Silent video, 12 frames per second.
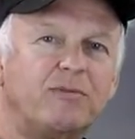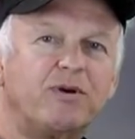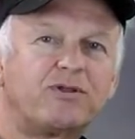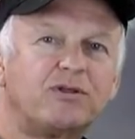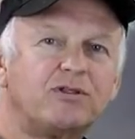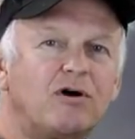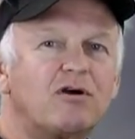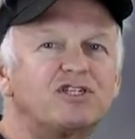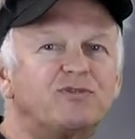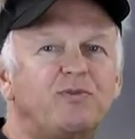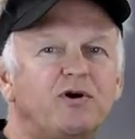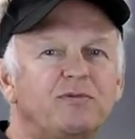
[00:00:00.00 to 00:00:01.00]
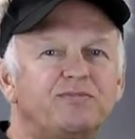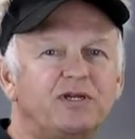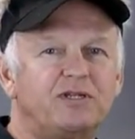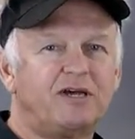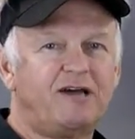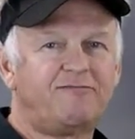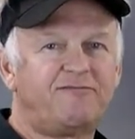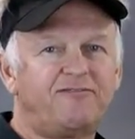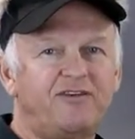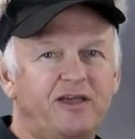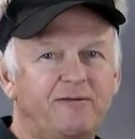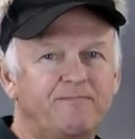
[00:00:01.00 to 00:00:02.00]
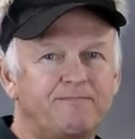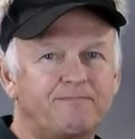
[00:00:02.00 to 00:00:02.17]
but the large bulb did not fit.